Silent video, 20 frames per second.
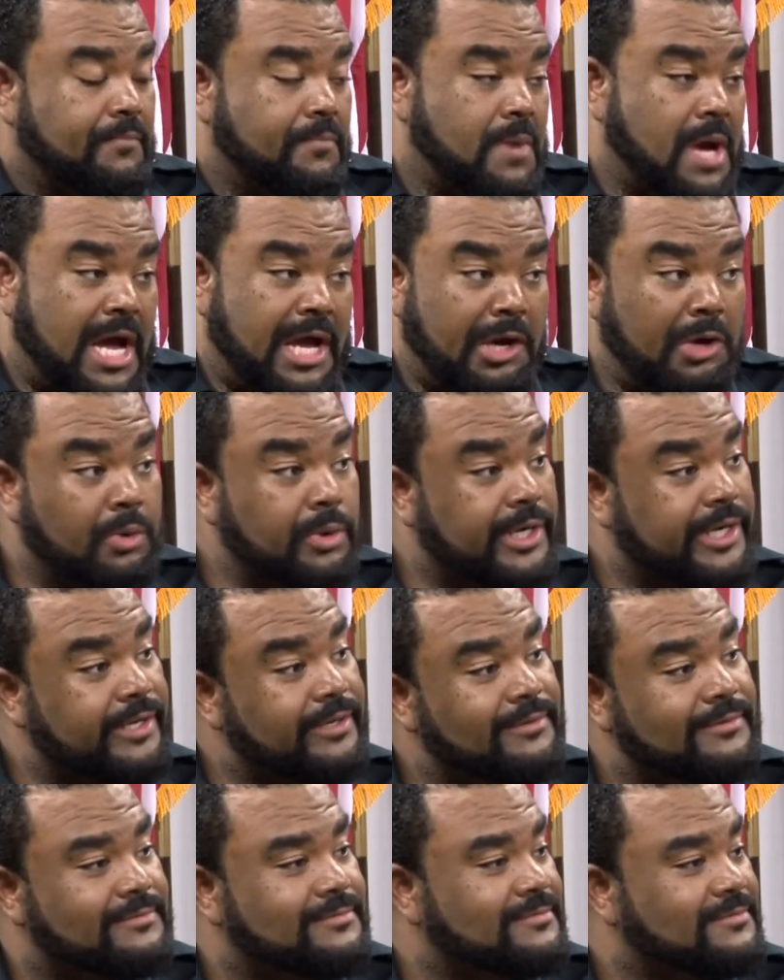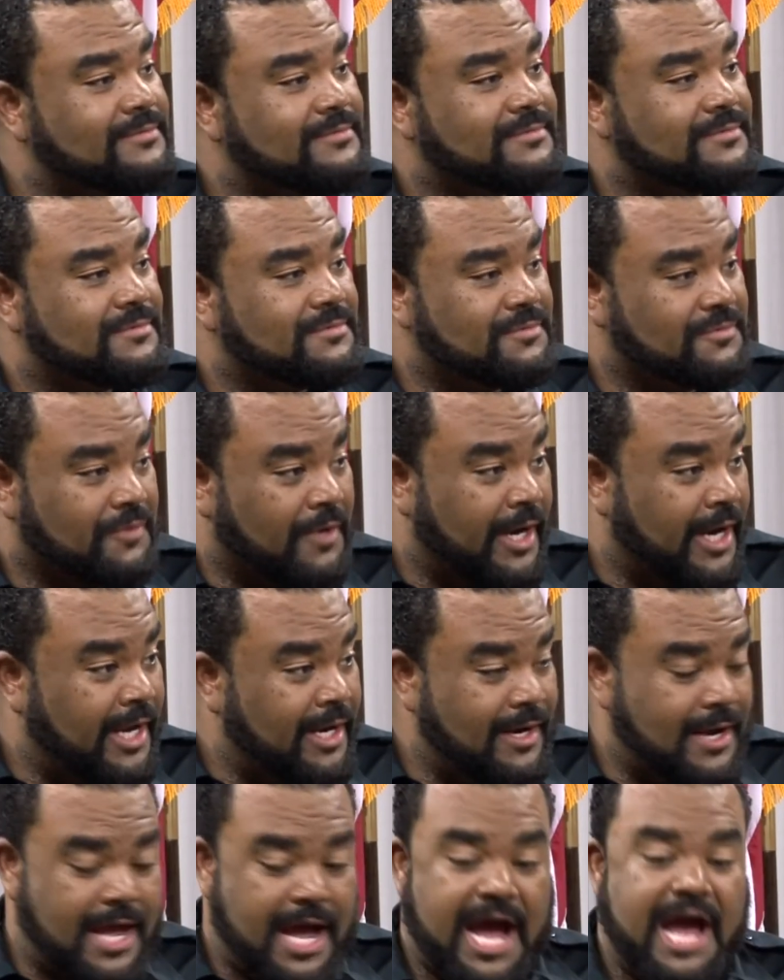I own it. Right?
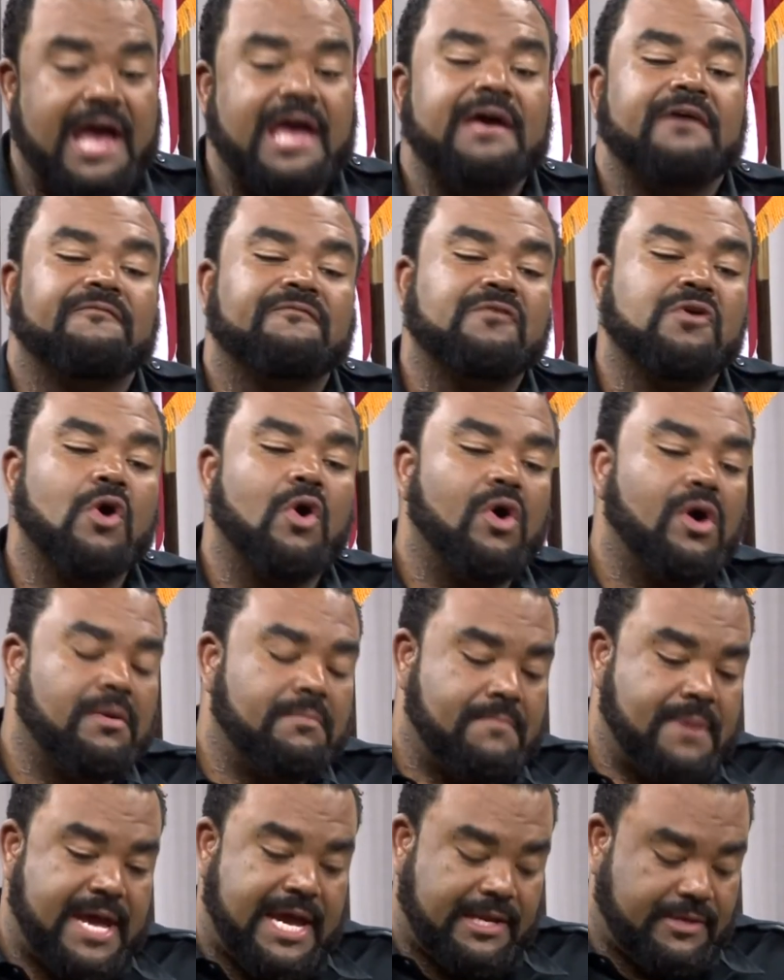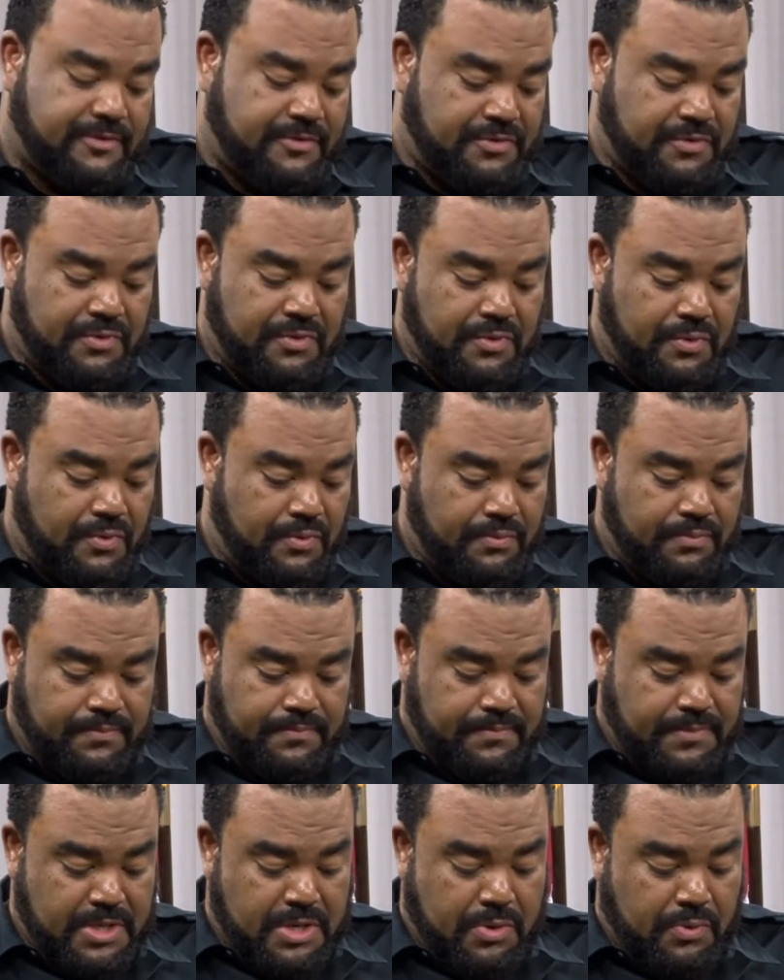I have gone back to
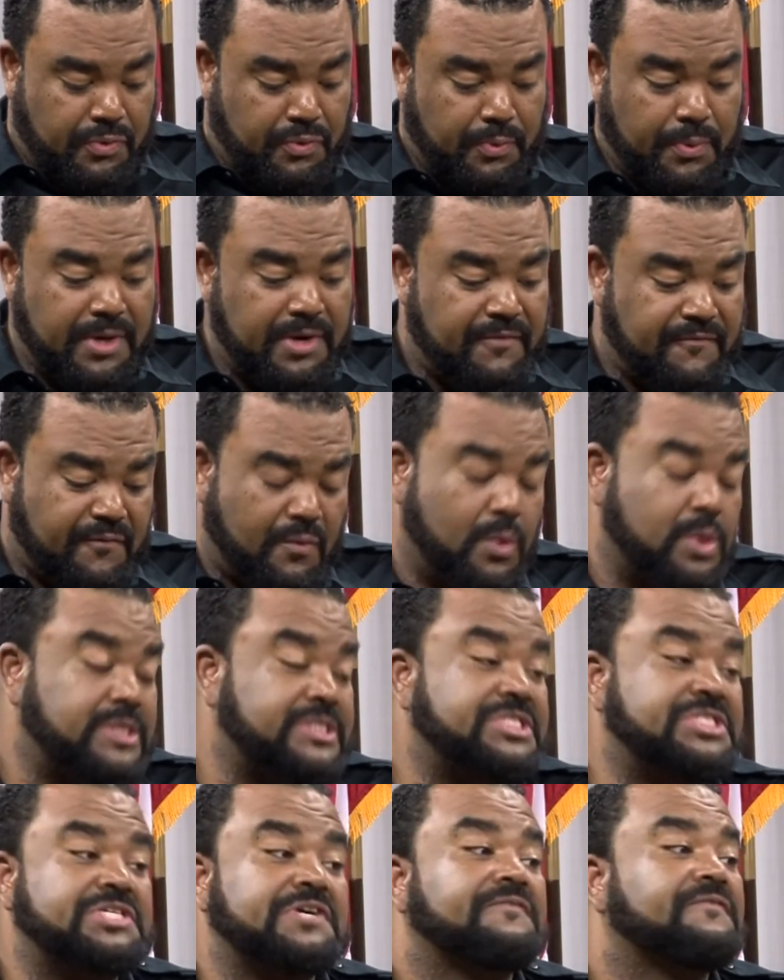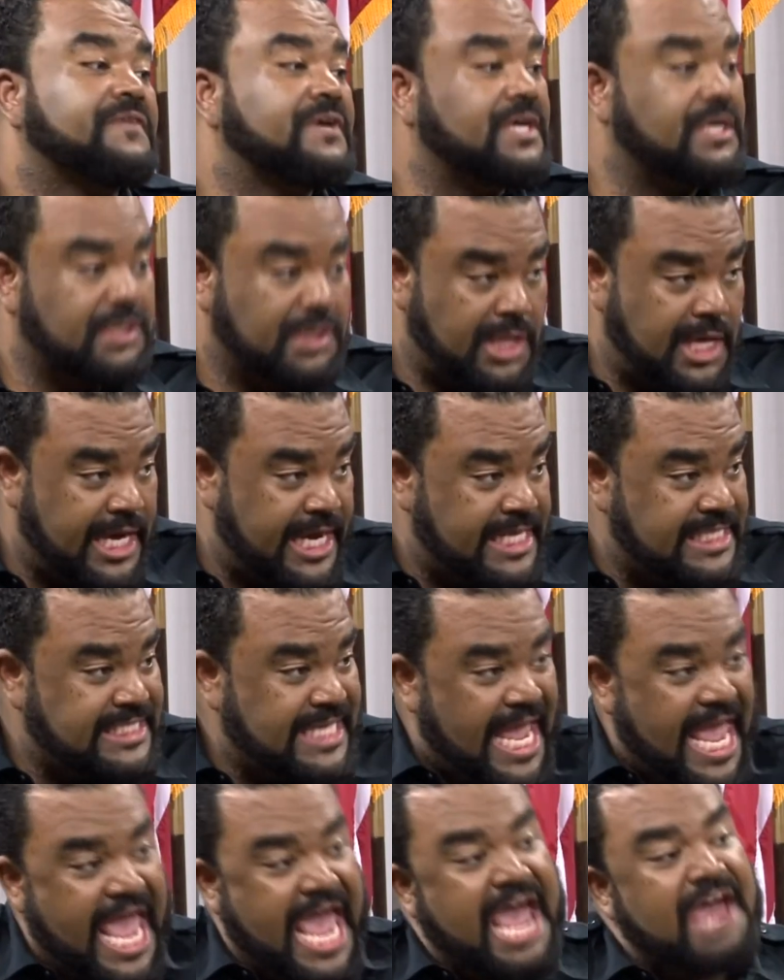3 or 4 different clients
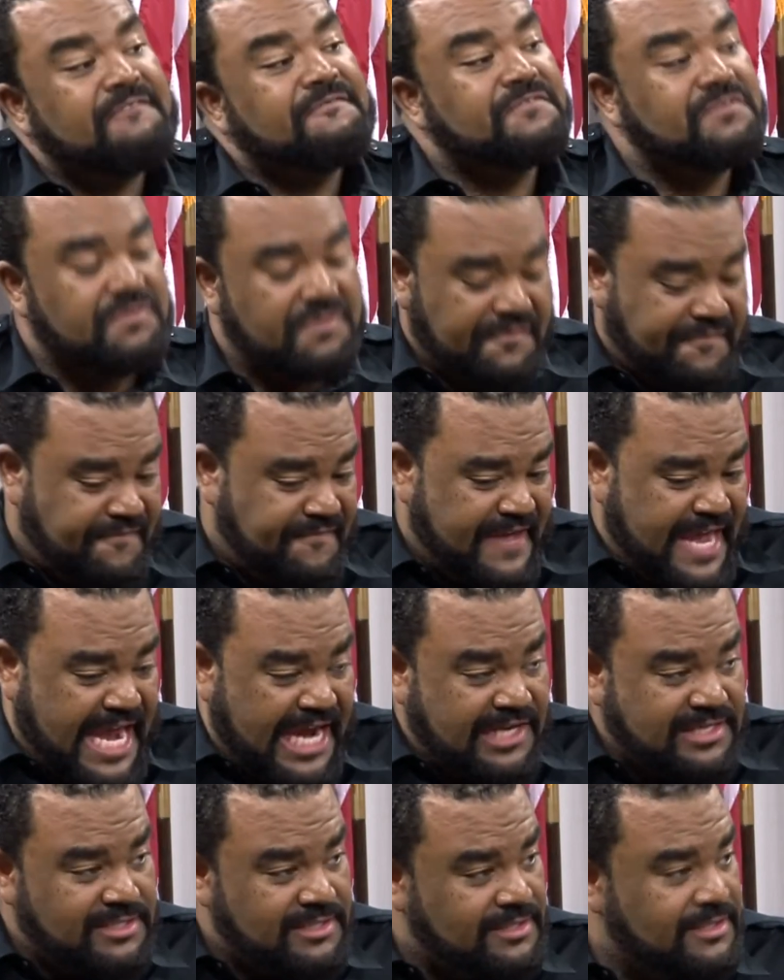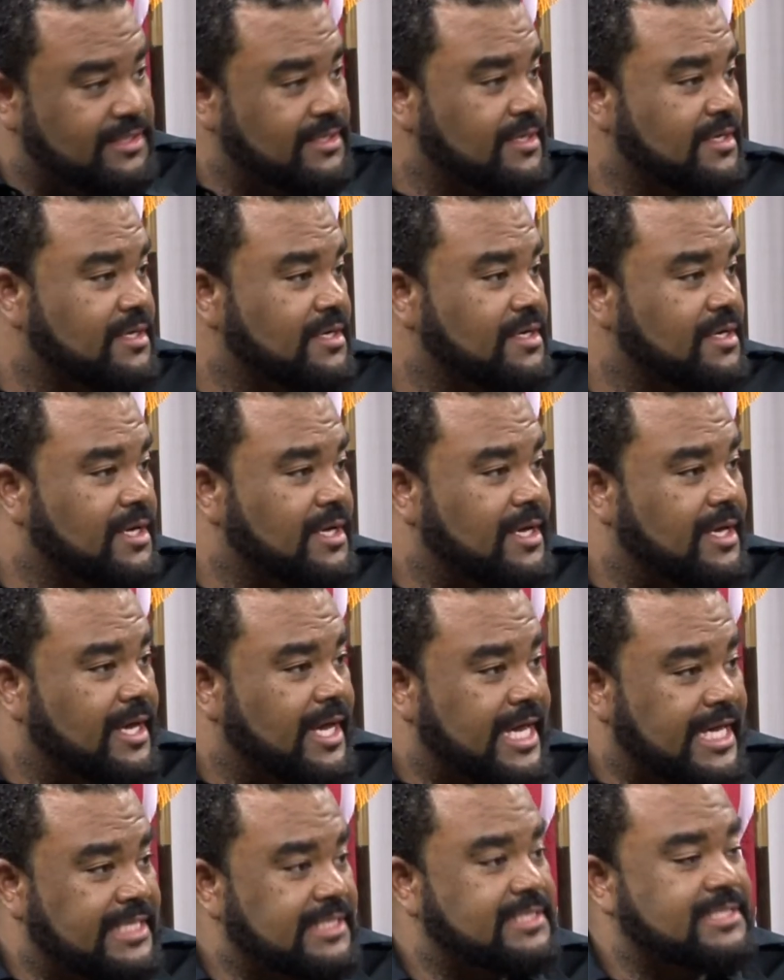after the fact
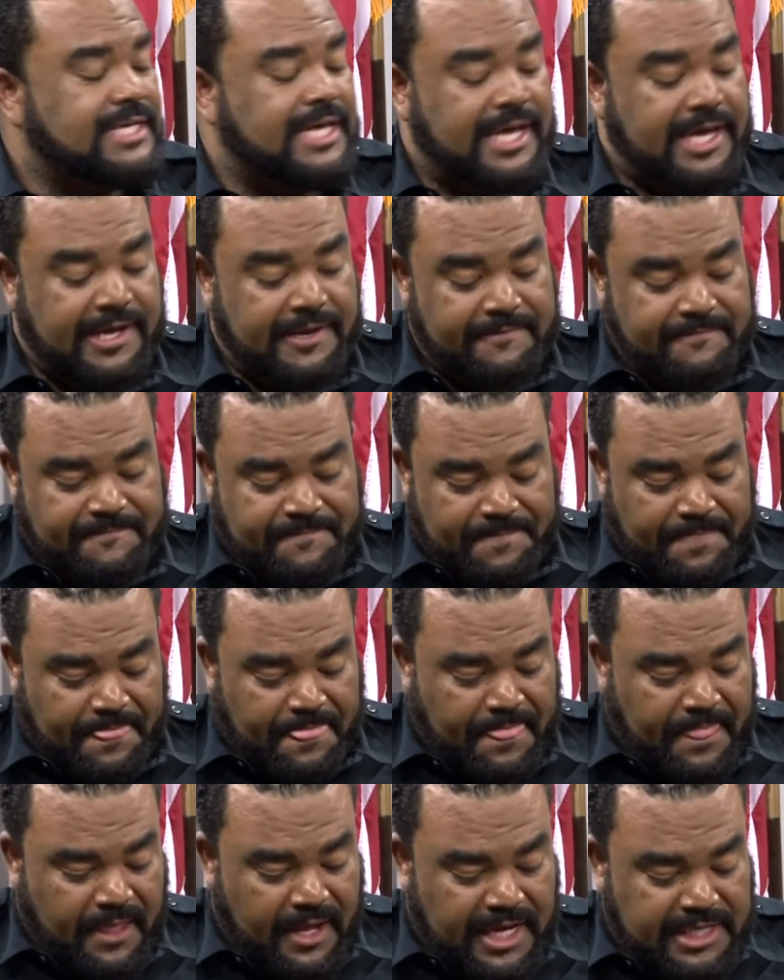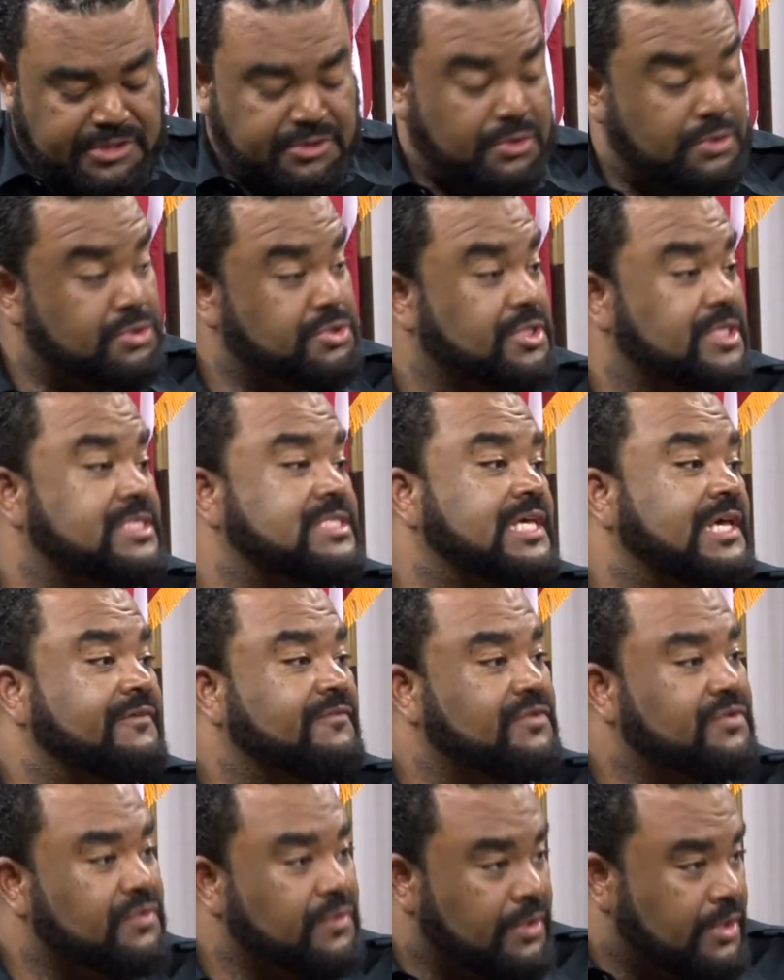and said, I told you I'd save
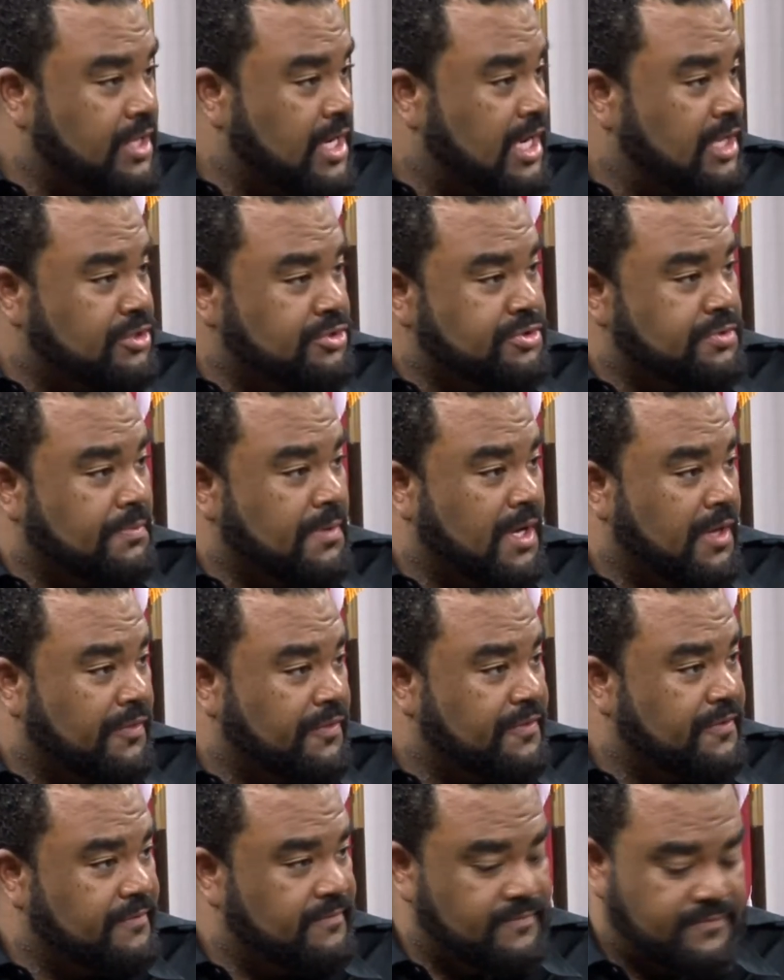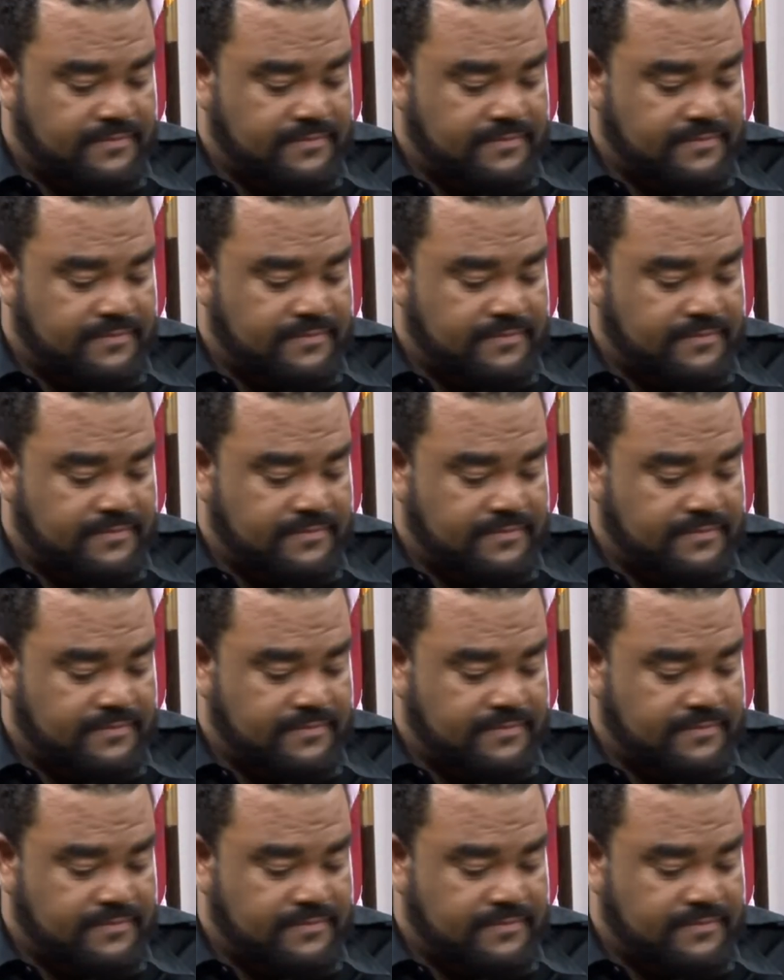you $200 a month.